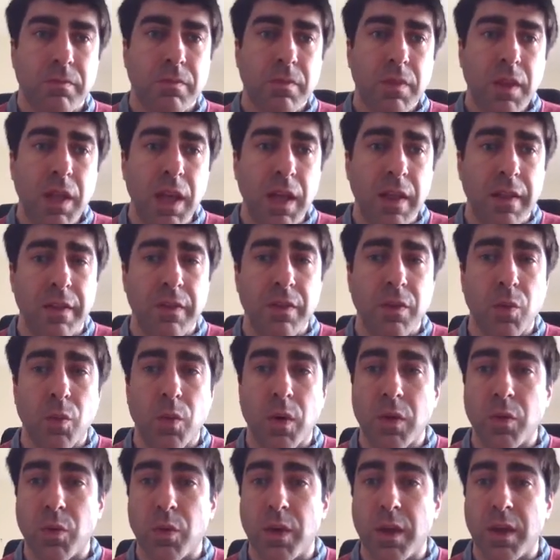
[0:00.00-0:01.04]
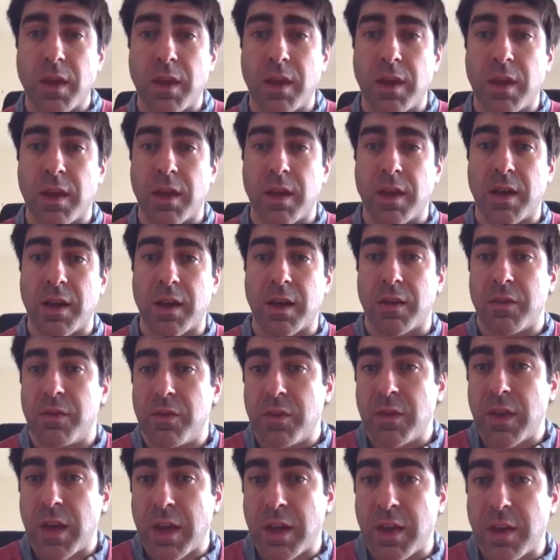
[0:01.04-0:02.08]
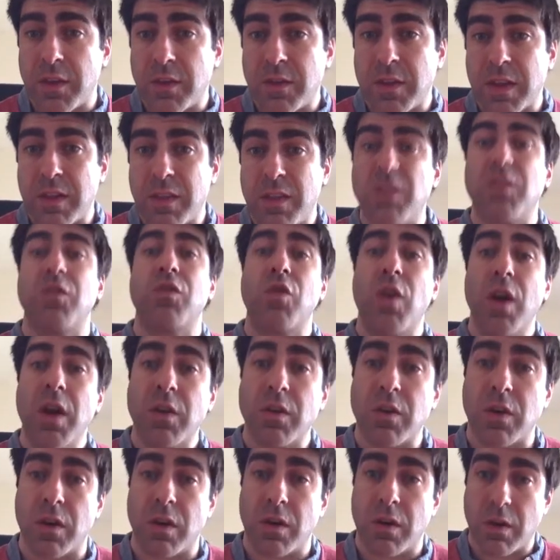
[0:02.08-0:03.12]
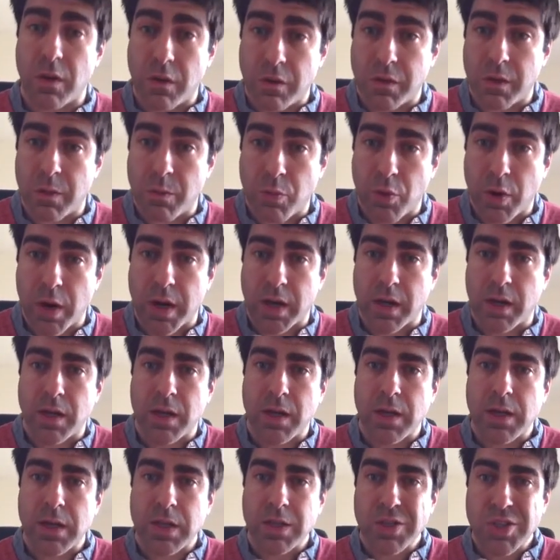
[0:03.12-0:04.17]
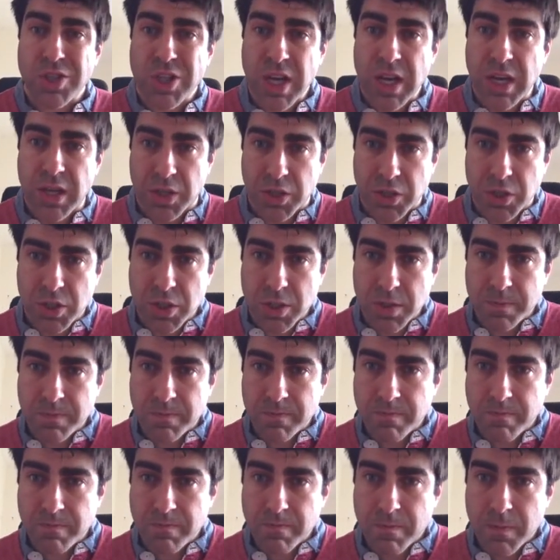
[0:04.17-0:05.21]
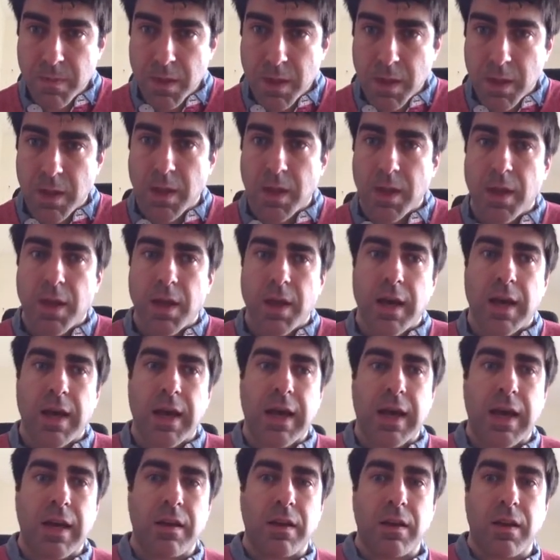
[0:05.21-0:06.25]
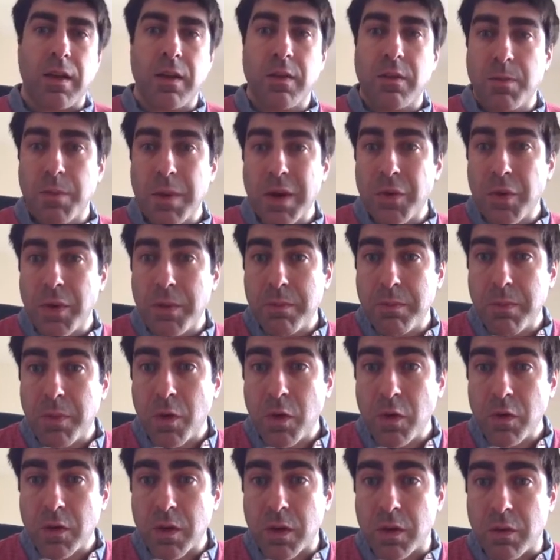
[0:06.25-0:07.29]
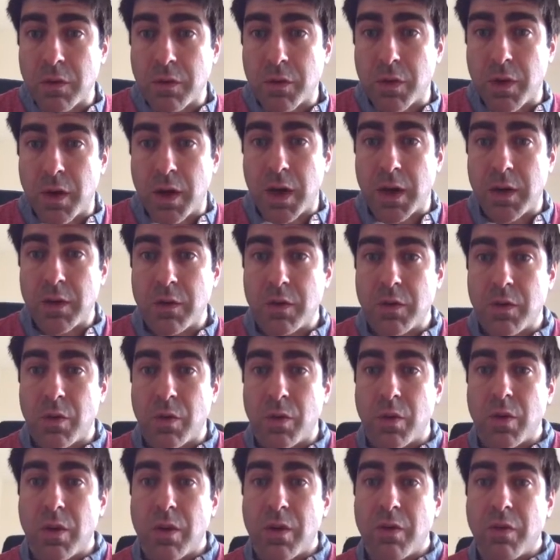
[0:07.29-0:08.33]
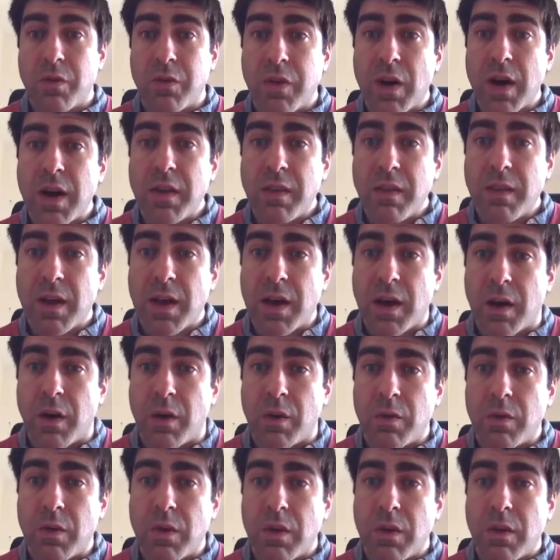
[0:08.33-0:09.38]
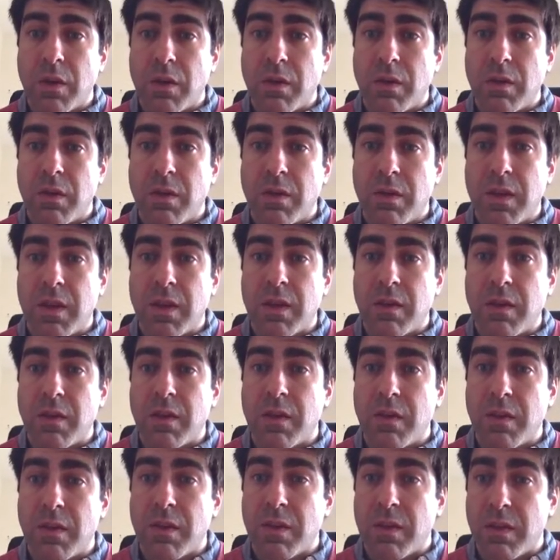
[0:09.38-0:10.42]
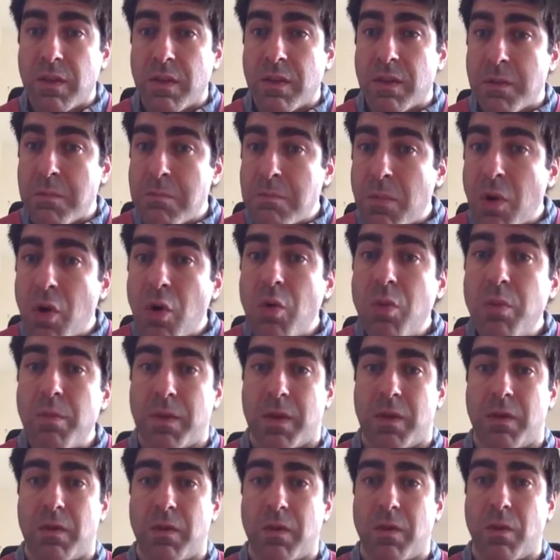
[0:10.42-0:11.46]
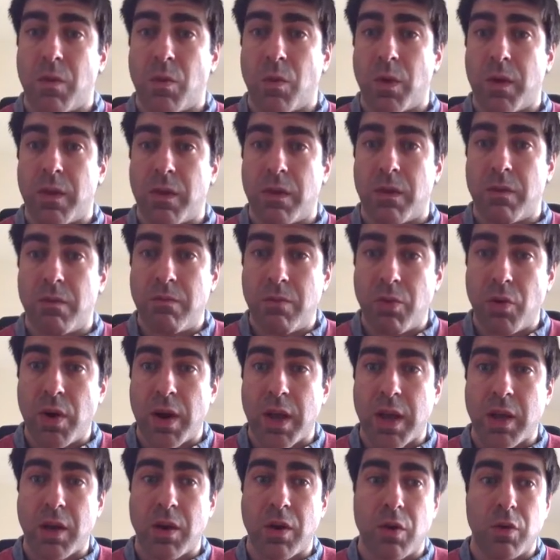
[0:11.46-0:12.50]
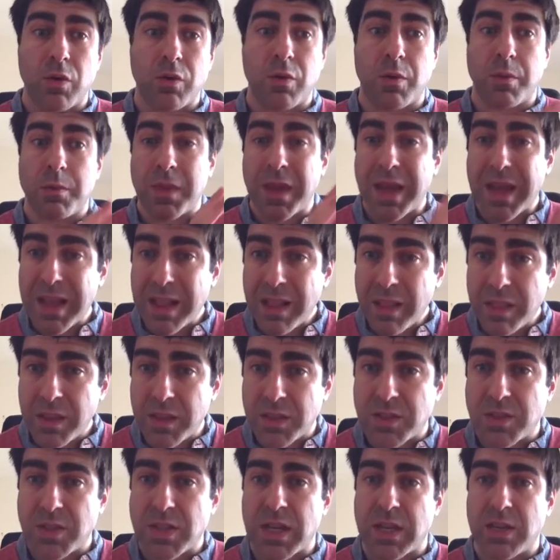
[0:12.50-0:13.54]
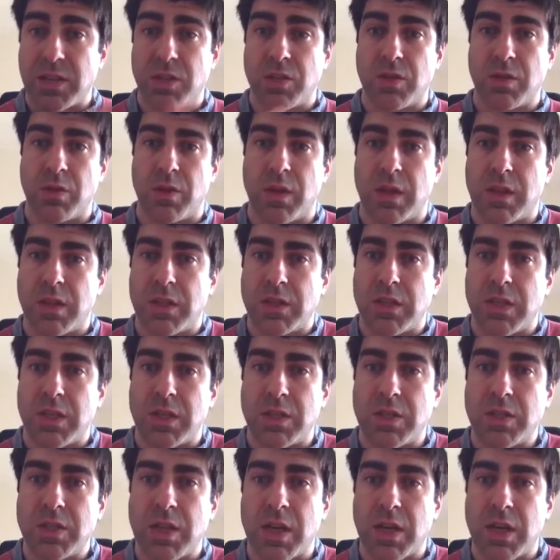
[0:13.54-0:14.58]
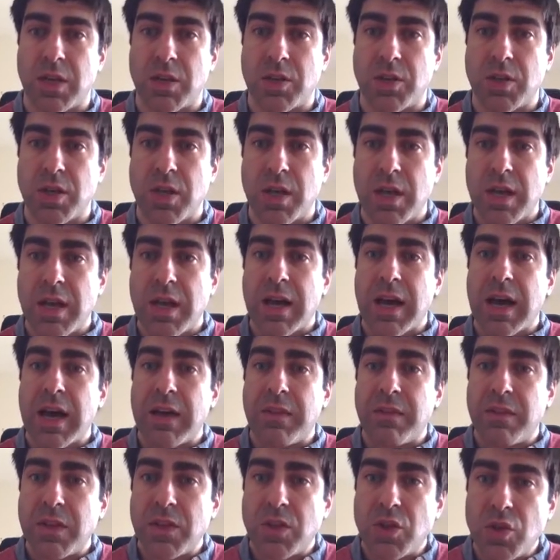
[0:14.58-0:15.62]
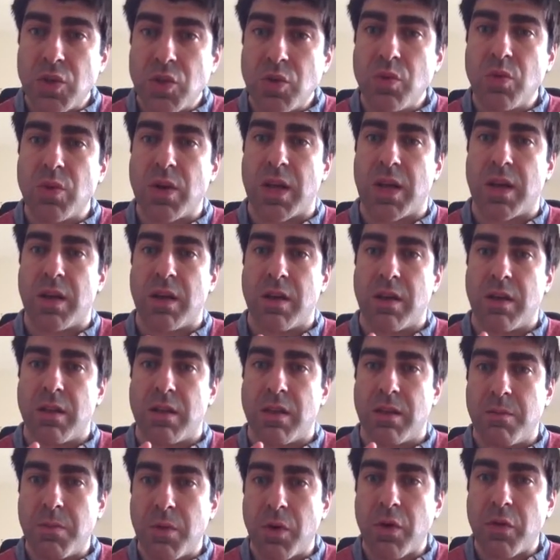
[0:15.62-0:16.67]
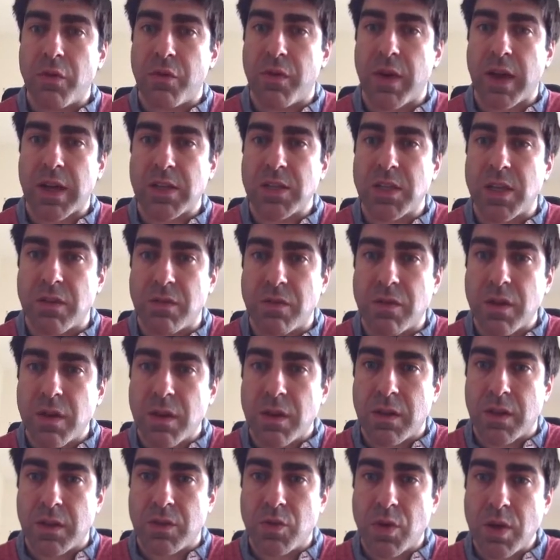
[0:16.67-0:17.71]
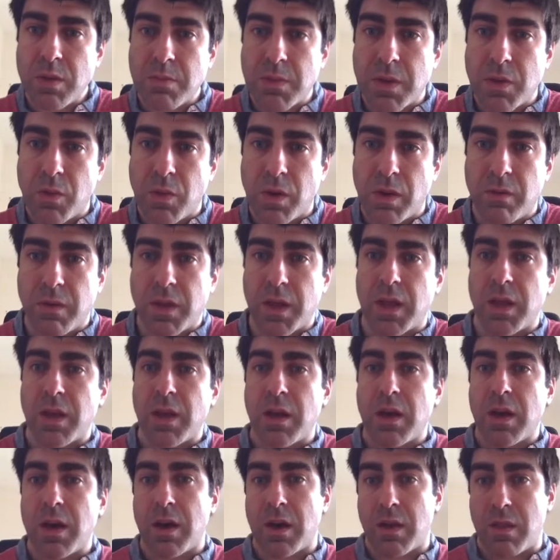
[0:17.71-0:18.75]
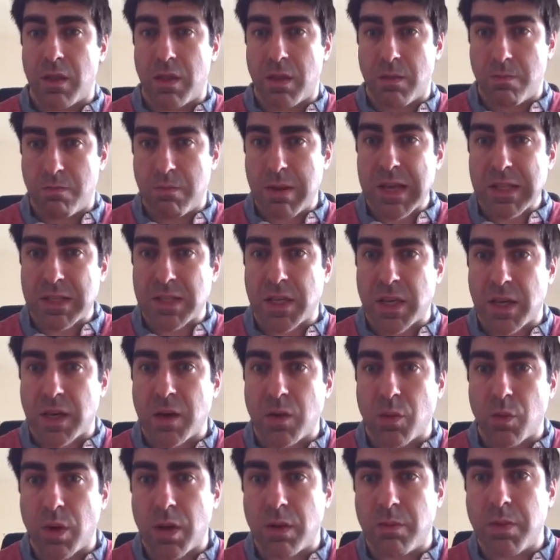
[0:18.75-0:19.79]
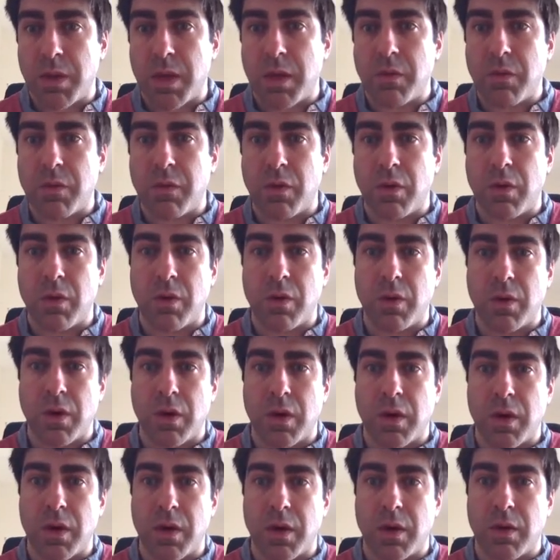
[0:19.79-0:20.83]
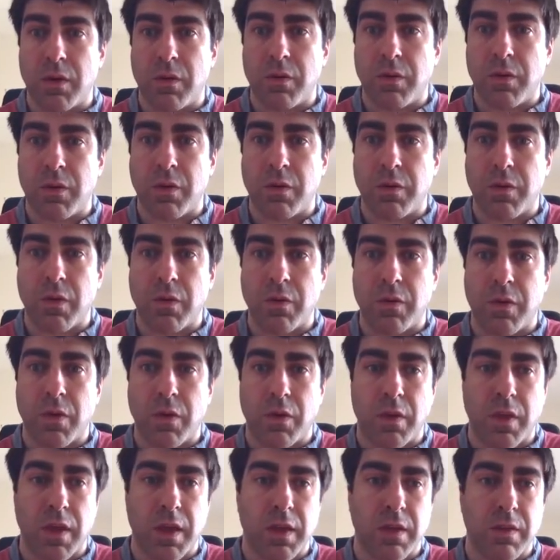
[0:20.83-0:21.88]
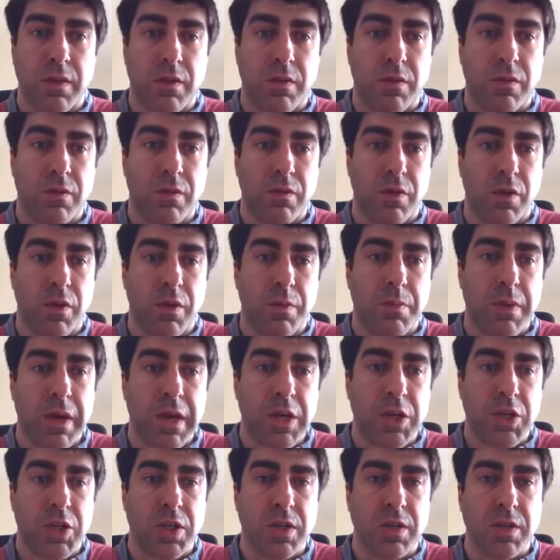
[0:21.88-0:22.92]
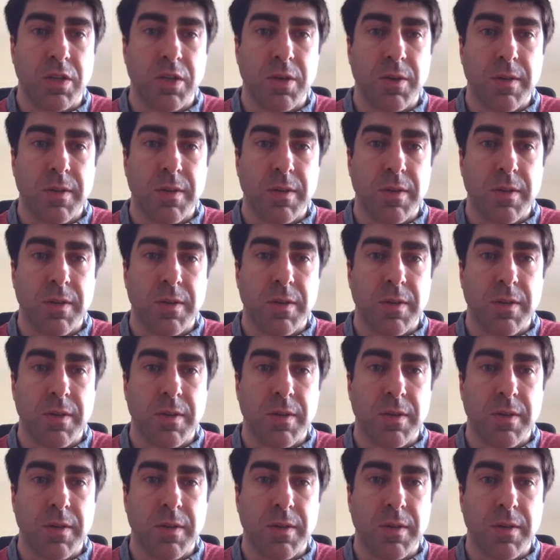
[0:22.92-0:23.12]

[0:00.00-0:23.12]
And what we can say is that the structure of the brain changed. And it's very important for us to find out the moment when the brain goes from the healthy stage to the disease stage. And the sooner, the more effective the treatment will be, and the better will be for the patient.